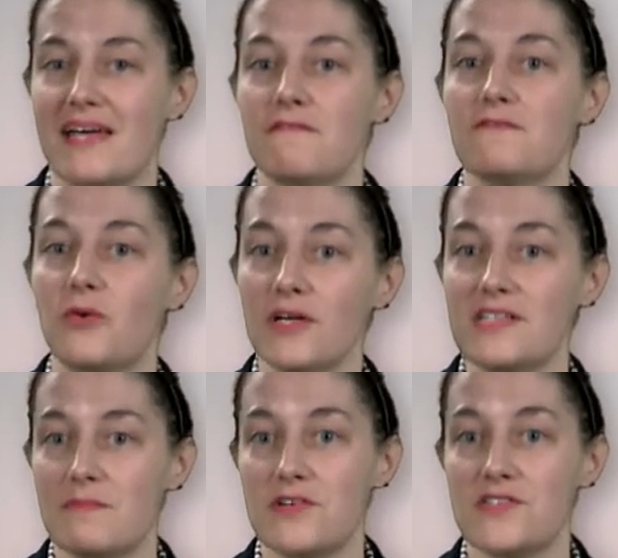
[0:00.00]
and
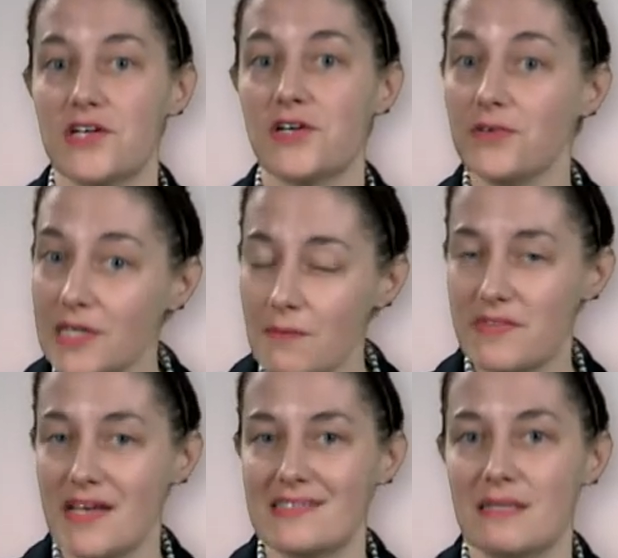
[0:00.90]
Ford debuts a
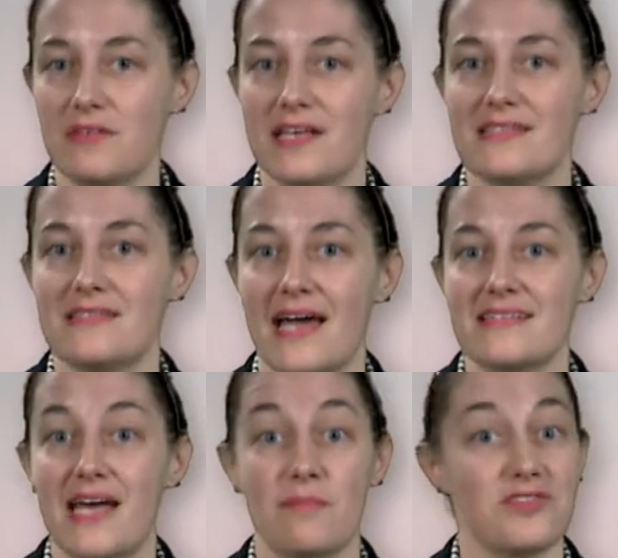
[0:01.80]
crib that simulates
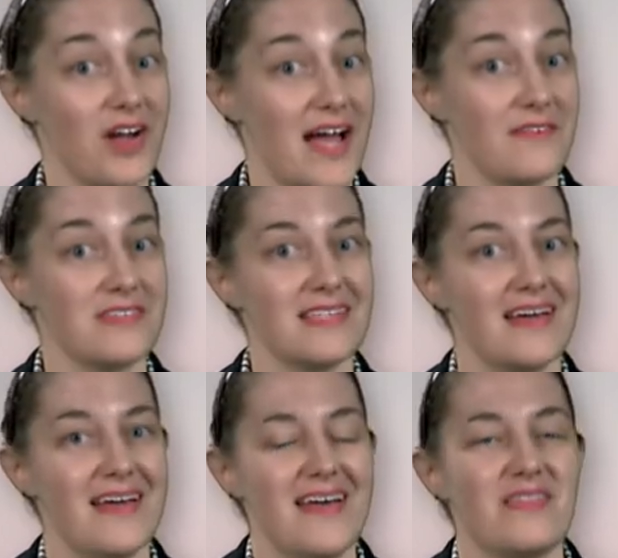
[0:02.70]
nighttime drives.
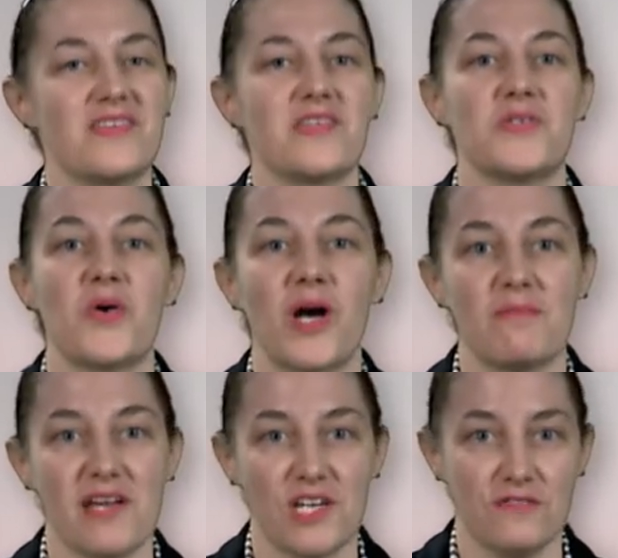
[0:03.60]
This is your
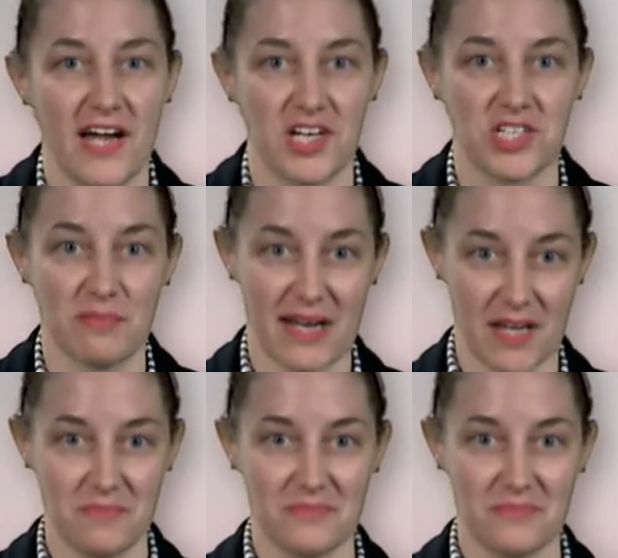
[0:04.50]
Manufacturing Minute.